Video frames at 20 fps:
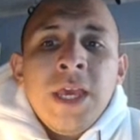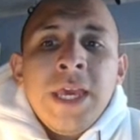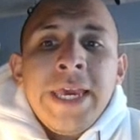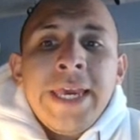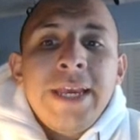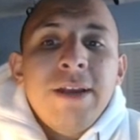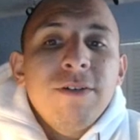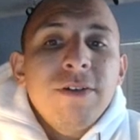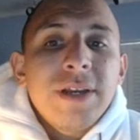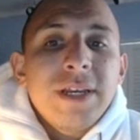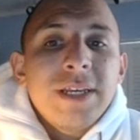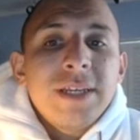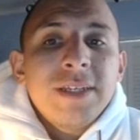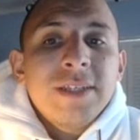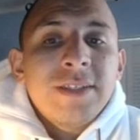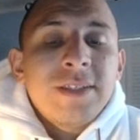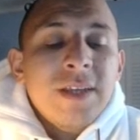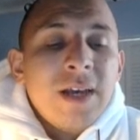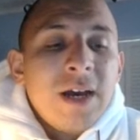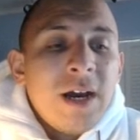Here
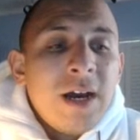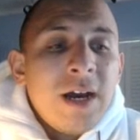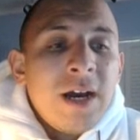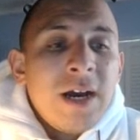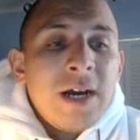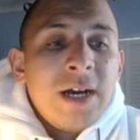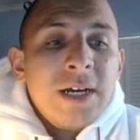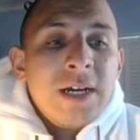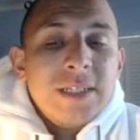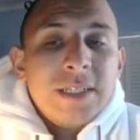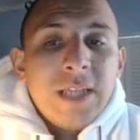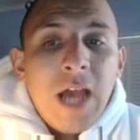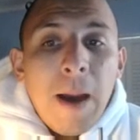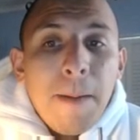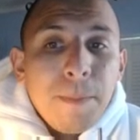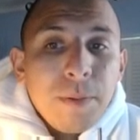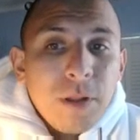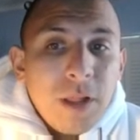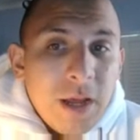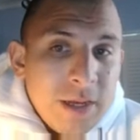is a
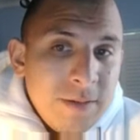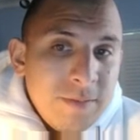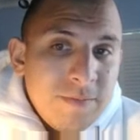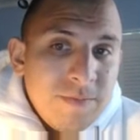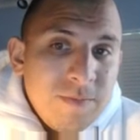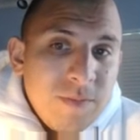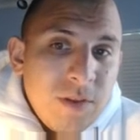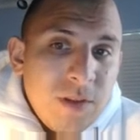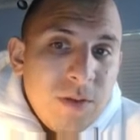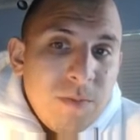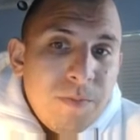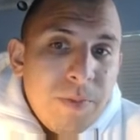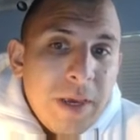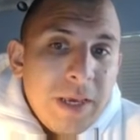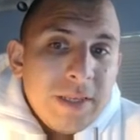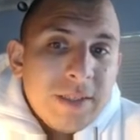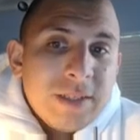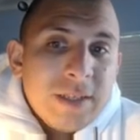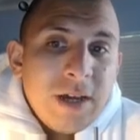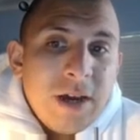dot plot
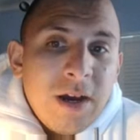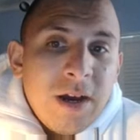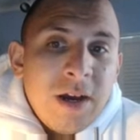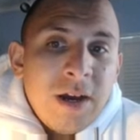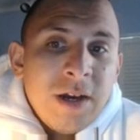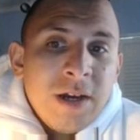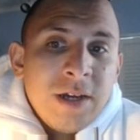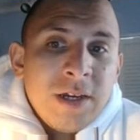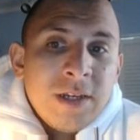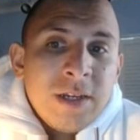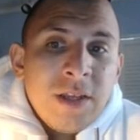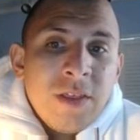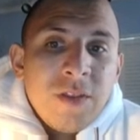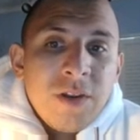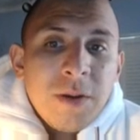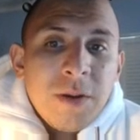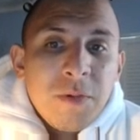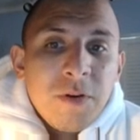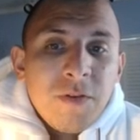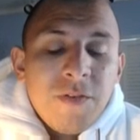based on the
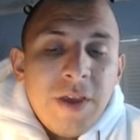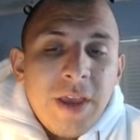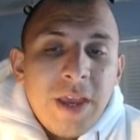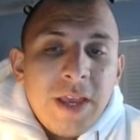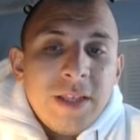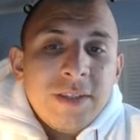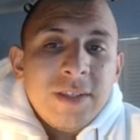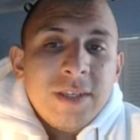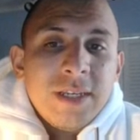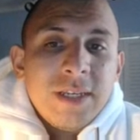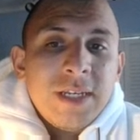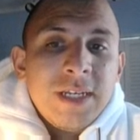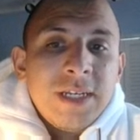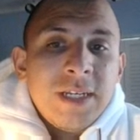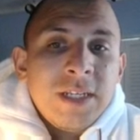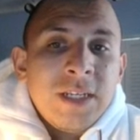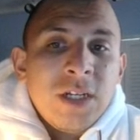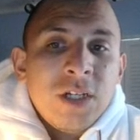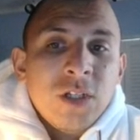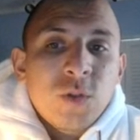number of heads
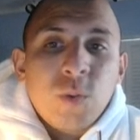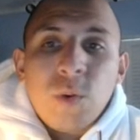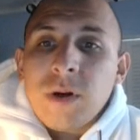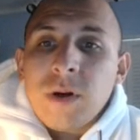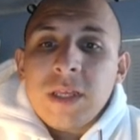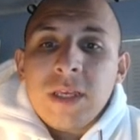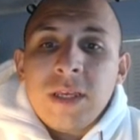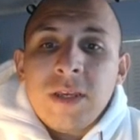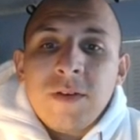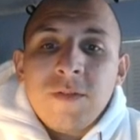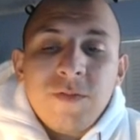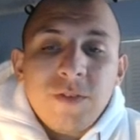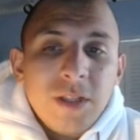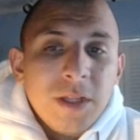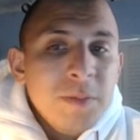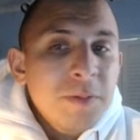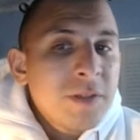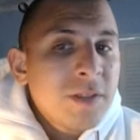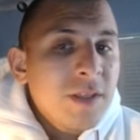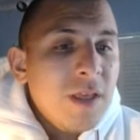in 20
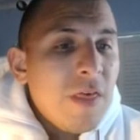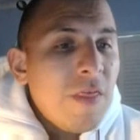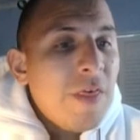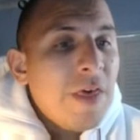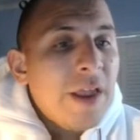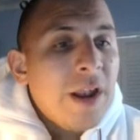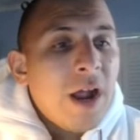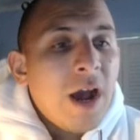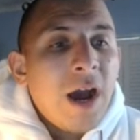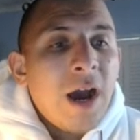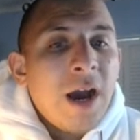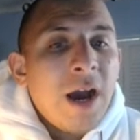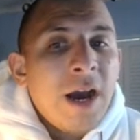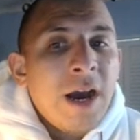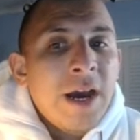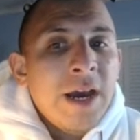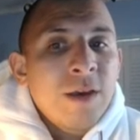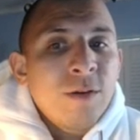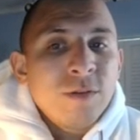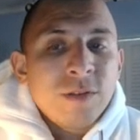flips that
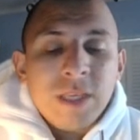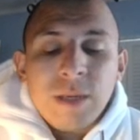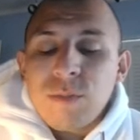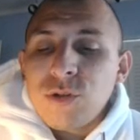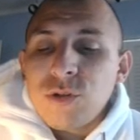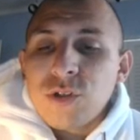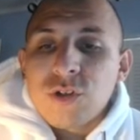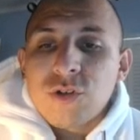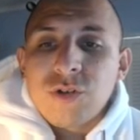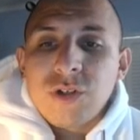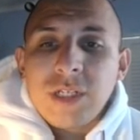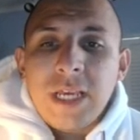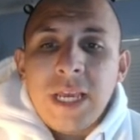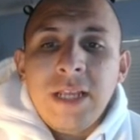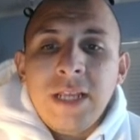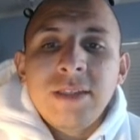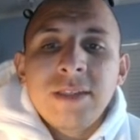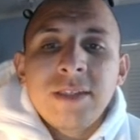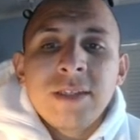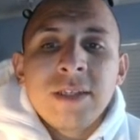I was able to
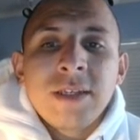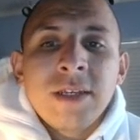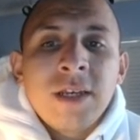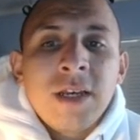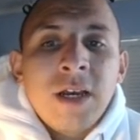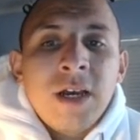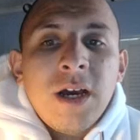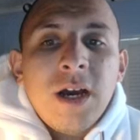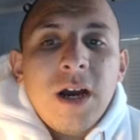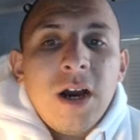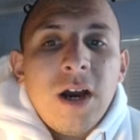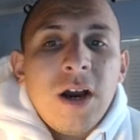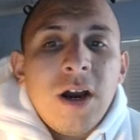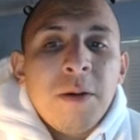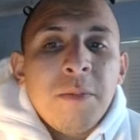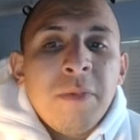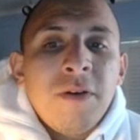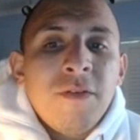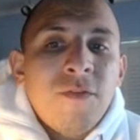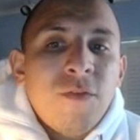create
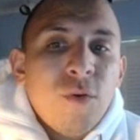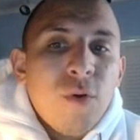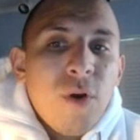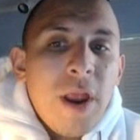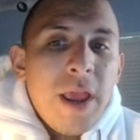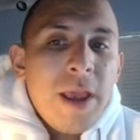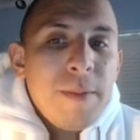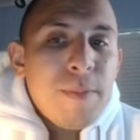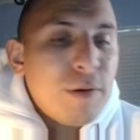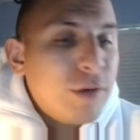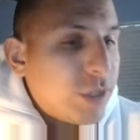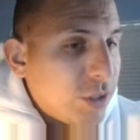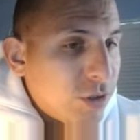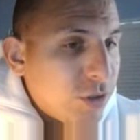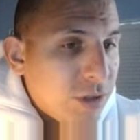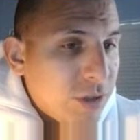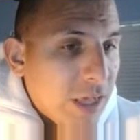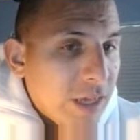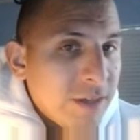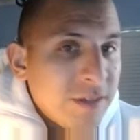for a
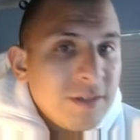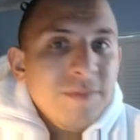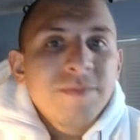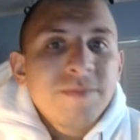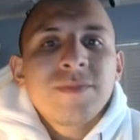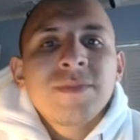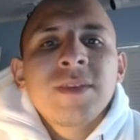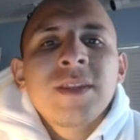particular class.